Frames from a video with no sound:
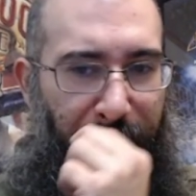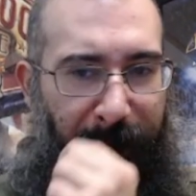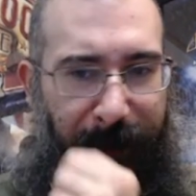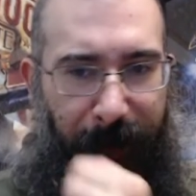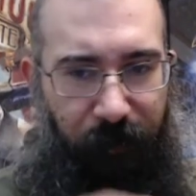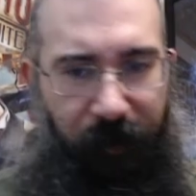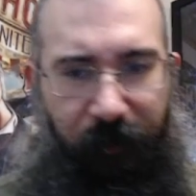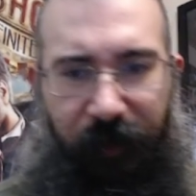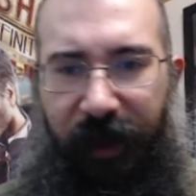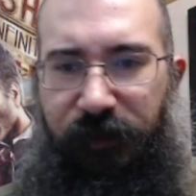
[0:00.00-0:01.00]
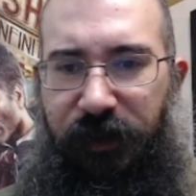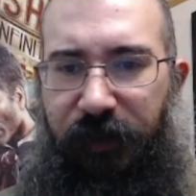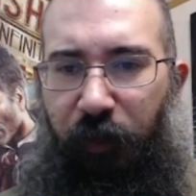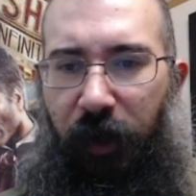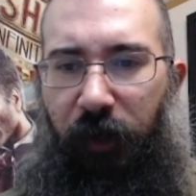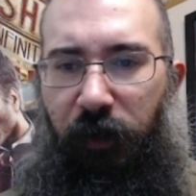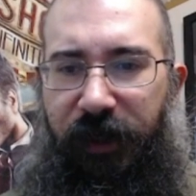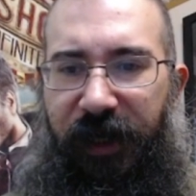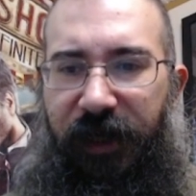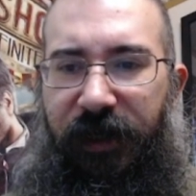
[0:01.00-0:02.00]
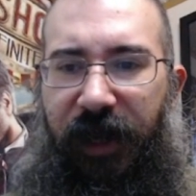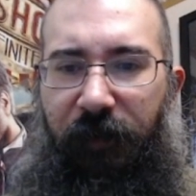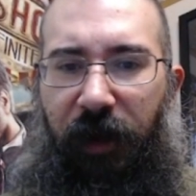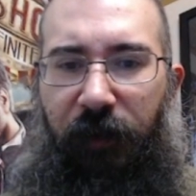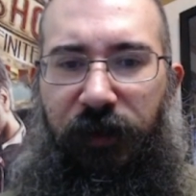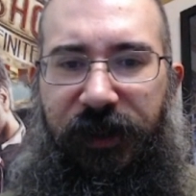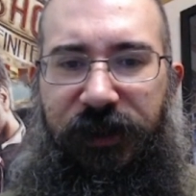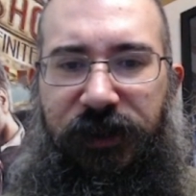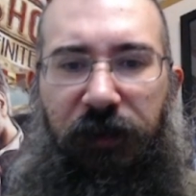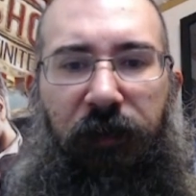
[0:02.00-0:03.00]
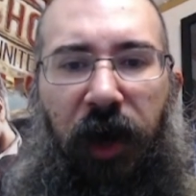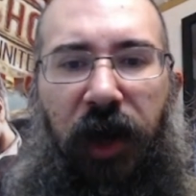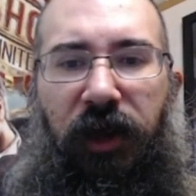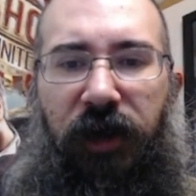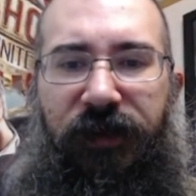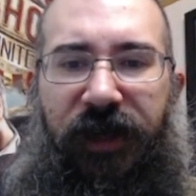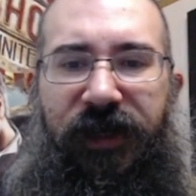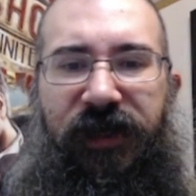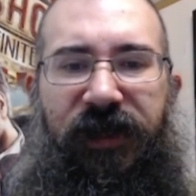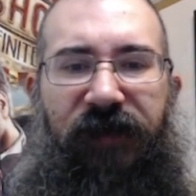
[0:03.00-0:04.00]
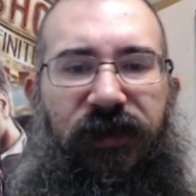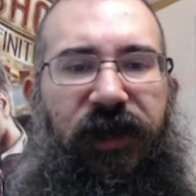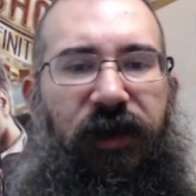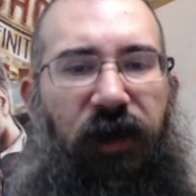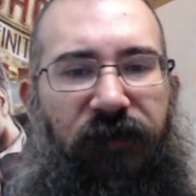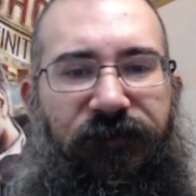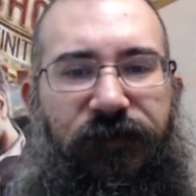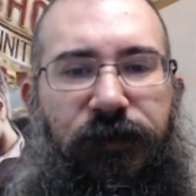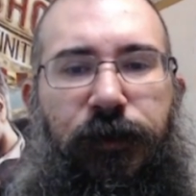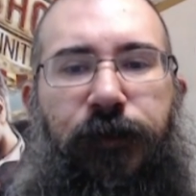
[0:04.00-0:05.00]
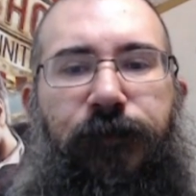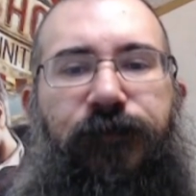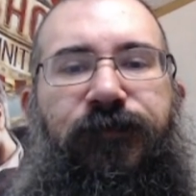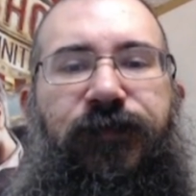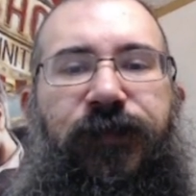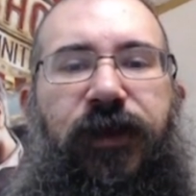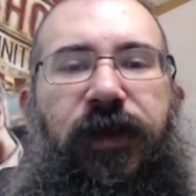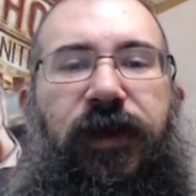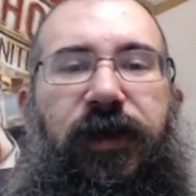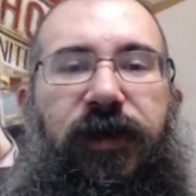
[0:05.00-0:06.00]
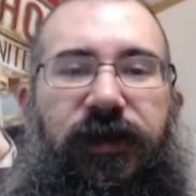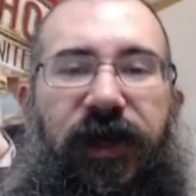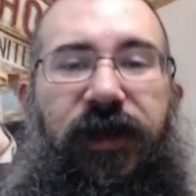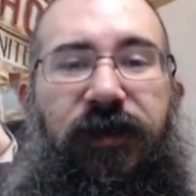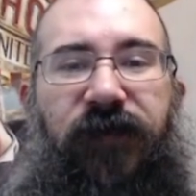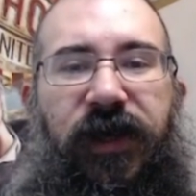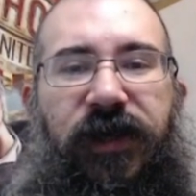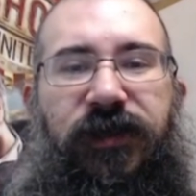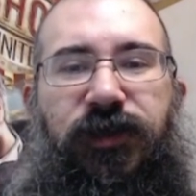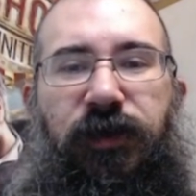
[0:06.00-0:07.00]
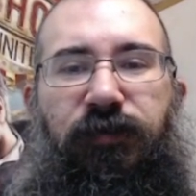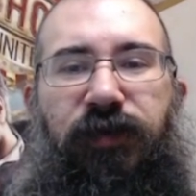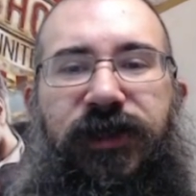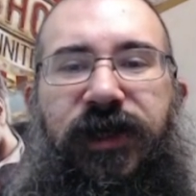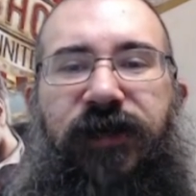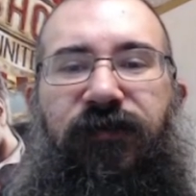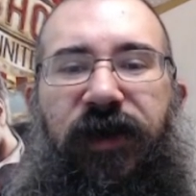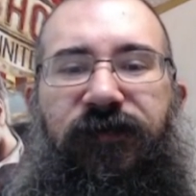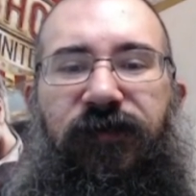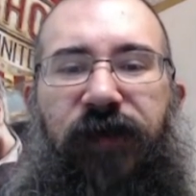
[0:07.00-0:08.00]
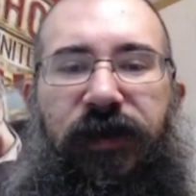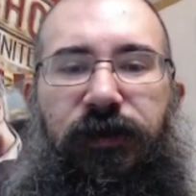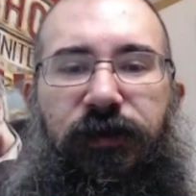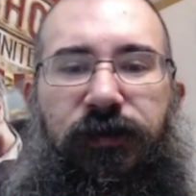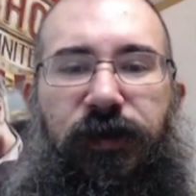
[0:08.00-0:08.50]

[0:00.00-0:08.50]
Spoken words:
And I remember that it was at the point where Ken came up with this monologue that kicked everything off. Ken Levine, student president and creative director.